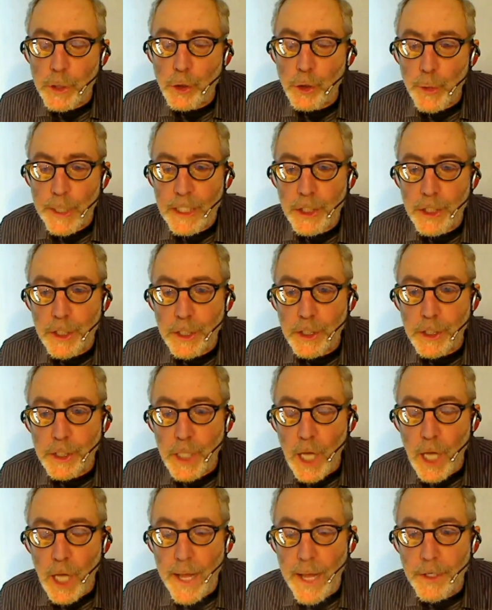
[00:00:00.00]

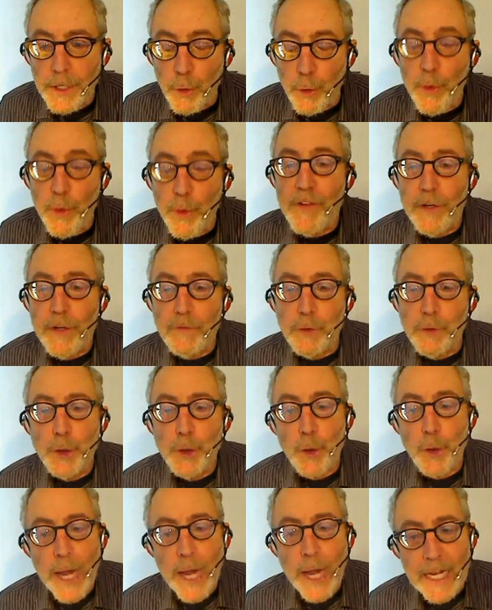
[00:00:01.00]
restrictions on
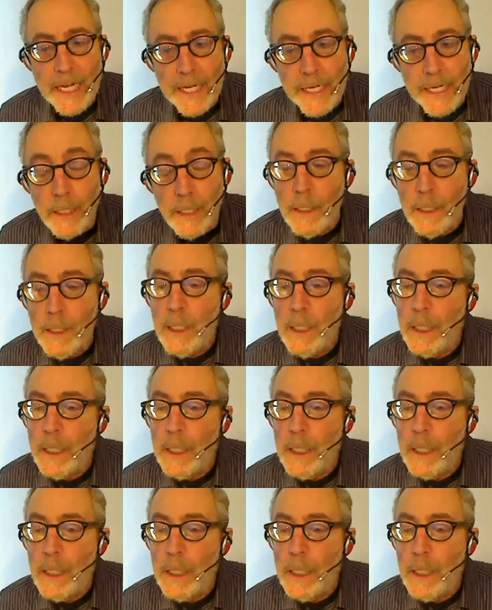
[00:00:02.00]
derivatives trading.